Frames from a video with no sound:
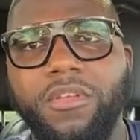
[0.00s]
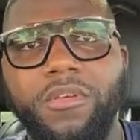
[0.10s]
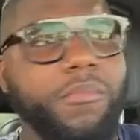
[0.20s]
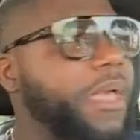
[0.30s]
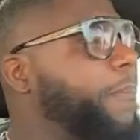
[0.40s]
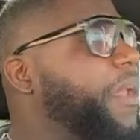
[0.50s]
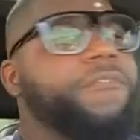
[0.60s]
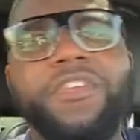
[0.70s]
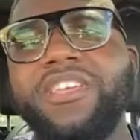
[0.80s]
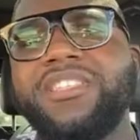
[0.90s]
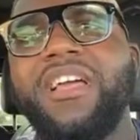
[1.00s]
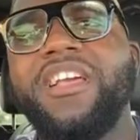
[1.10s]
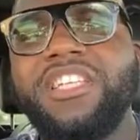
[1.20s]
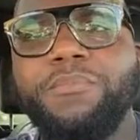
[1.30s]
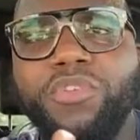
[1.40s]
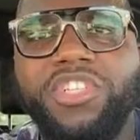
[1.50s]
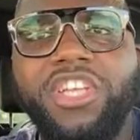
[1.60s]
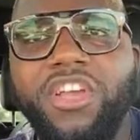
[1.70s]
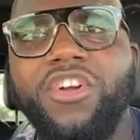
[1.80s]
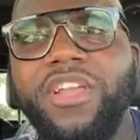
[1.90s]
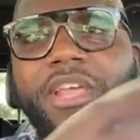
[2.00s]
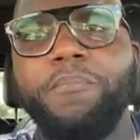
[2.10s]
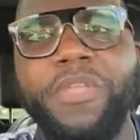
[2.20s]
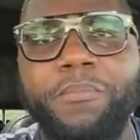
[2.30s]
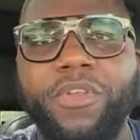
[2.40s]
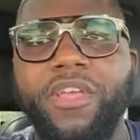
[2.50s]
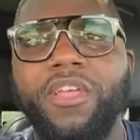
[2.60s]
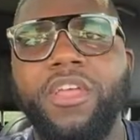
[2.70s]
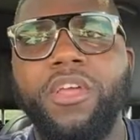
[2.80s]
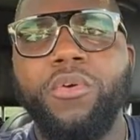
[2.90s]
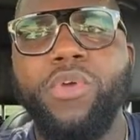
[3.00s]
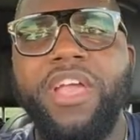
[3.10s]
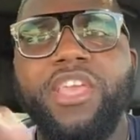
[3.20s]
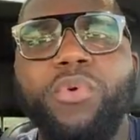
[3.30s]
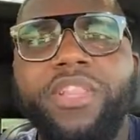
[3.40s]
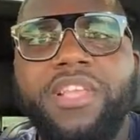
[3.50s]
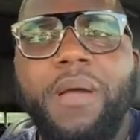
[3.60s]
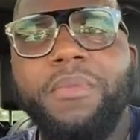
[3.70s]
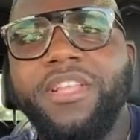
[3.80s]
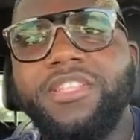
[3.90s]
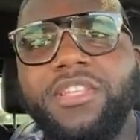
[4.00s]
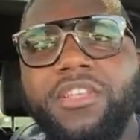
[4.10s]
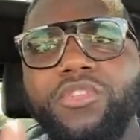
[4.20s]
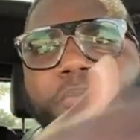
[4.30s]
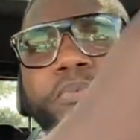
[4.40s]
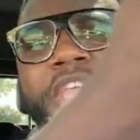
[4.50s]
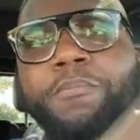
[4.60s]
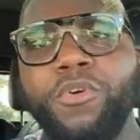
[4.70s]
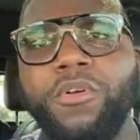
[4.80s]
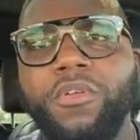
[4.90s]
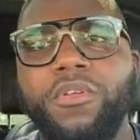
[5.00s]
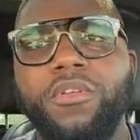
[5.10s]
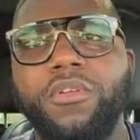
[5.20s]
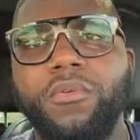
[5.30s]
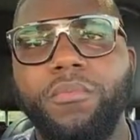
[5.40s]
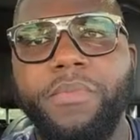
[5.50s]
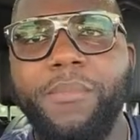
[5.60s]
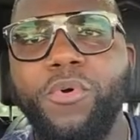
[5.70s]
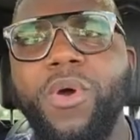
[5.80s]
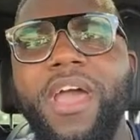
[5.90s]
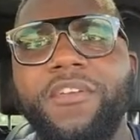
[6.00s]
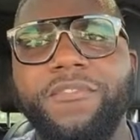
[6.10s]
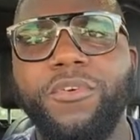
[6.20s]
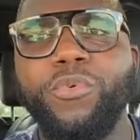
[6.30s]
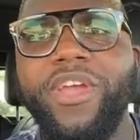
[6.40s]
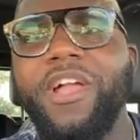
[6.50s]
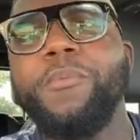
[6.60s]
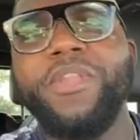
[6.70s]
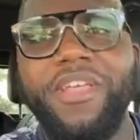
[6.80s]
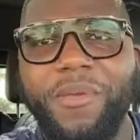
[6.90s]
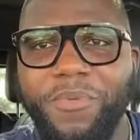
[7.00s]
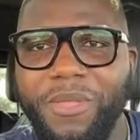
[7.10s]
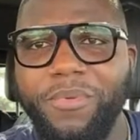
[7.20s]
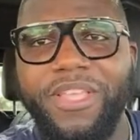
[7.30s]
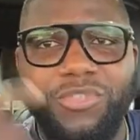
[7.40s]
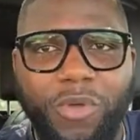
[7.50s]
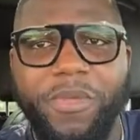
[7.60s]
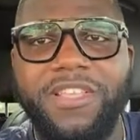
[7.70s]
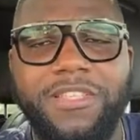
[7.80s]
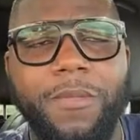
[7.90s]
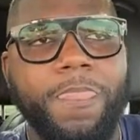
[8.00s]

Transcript: I plan to give scholarship to Jago and them people there. We give away tablets to people. Me and my wife, we're helping other people. You see what I say?